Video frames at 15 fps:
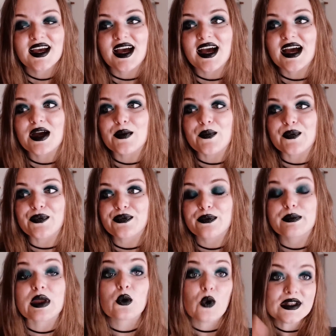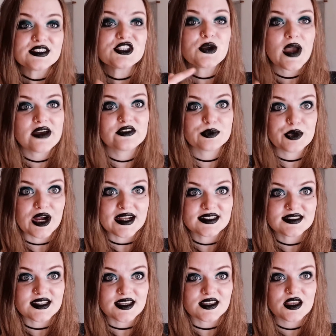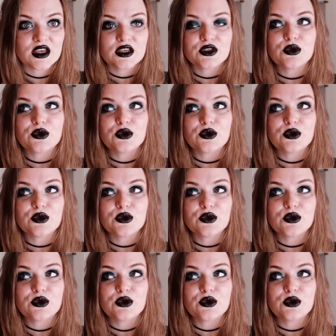But once you have a pricing,